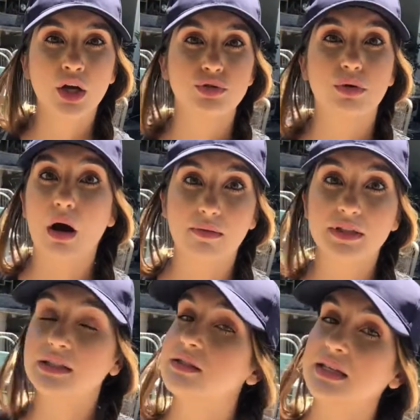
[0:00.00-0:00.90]
So
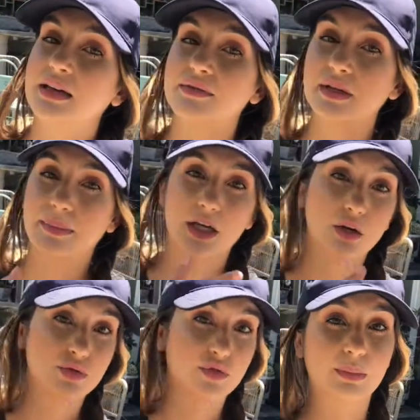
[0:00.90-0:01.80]
obviously if something
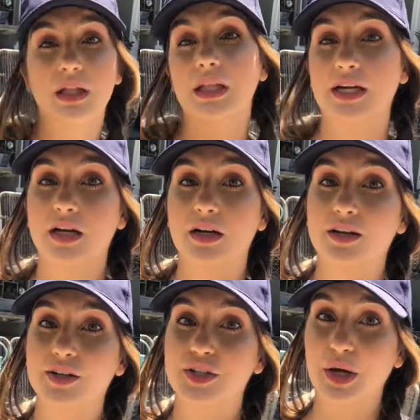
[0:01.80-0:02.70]
goes from clear
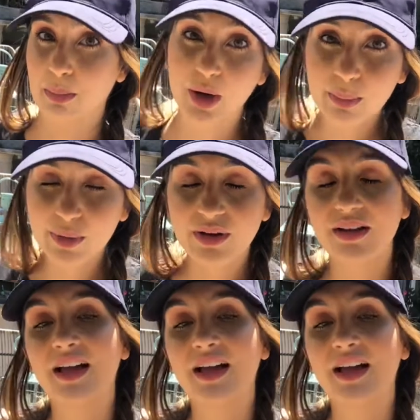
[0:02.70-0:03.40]
to purple,